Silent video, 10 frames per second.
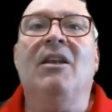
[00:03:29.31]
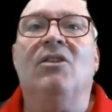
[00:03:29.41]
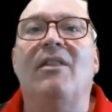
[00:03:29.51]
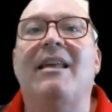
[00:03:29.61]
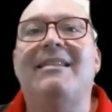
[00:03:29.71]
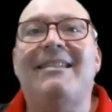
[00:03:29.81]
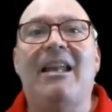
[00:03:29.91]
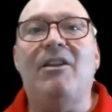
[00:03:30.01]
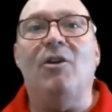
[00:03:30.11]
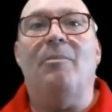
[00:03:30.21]
So they
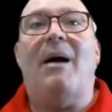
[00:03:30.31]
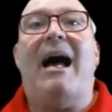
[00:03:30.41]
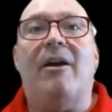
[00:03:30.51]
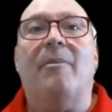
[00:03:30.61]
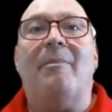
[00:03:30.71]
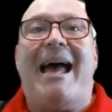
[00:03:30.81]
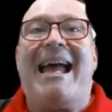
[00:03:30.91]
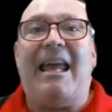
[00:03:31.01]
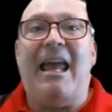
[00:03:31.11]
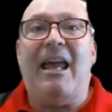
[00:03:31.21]
send your buyer
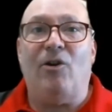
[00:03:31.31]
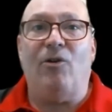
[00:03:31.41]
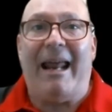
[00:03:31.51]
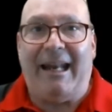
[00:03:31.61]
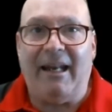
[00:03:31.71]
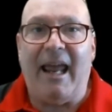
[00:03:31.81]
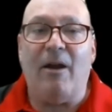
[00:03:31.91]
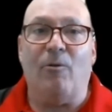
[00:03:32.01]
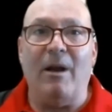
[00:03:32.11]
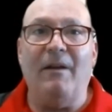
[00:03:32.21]
back a credit, a
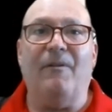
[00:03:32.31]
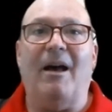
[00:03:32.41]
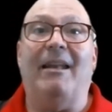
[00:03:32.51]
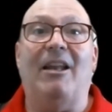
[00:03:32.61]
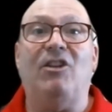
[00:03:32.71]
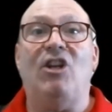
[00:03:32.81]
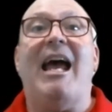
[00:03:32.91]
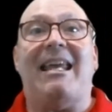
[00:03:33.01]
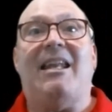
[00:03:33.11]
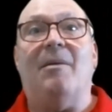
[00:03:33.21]
refund, a
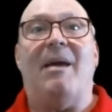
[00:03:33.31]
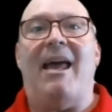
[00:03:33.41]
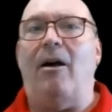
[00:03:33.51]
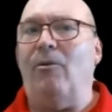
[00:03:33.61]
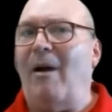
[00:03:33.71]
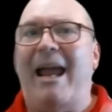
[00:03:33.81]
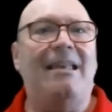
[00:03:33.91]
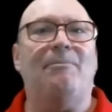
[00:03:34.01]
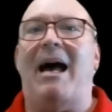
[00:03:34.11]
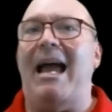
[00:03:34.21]
check in the mail right
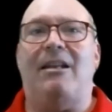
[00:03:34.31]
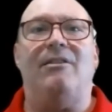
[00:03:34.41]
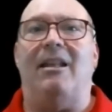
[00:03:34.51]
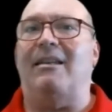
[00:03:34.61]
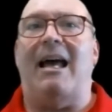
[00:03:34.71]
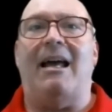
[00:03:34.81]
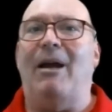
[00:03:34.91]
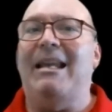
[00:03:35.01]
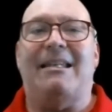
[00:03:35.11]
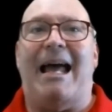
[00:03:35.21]

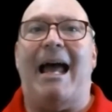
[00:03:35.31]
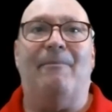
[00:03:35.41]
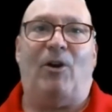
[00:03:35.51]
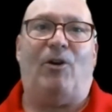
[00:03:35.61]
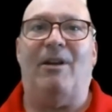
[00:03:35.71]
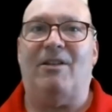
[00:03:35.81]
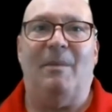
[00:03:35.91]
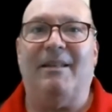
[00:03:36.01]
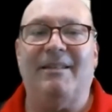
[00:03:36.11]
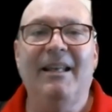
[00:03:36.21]
in time for
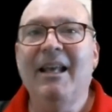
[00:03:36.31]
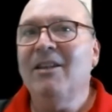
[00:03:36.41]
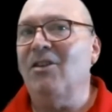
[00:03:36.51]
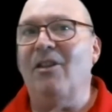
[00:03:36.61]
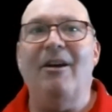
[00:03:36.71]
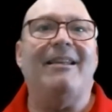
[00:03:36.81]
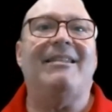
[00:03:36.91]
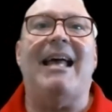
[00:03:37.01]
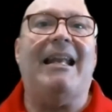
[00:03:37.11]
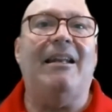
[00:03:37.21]
Christmas. So they're
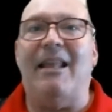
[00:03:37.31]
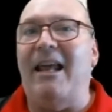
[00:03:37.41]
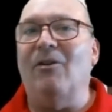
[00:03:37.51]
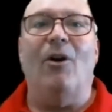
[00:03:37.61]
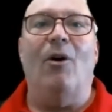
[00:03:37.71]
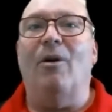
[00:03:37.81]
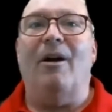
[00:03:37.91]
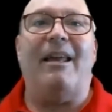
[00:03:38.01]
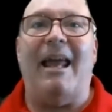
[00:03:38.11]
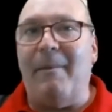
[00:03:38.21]
excited. They don't know where
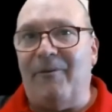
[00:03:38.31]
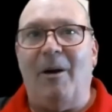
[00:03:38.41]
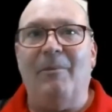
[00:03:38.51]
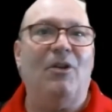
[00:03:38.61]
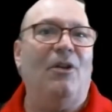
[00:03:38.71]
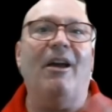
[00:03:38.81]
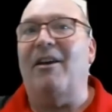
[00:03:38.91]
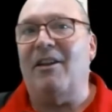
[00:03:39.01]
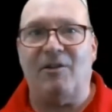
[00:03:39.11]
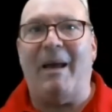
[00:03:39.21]
it came from, so they're
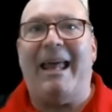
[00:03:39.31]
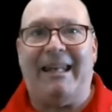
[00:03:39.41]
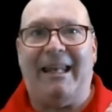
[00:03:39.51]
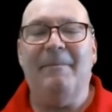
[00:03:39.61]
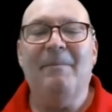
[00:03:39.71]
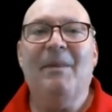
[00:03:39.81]
going to spend it.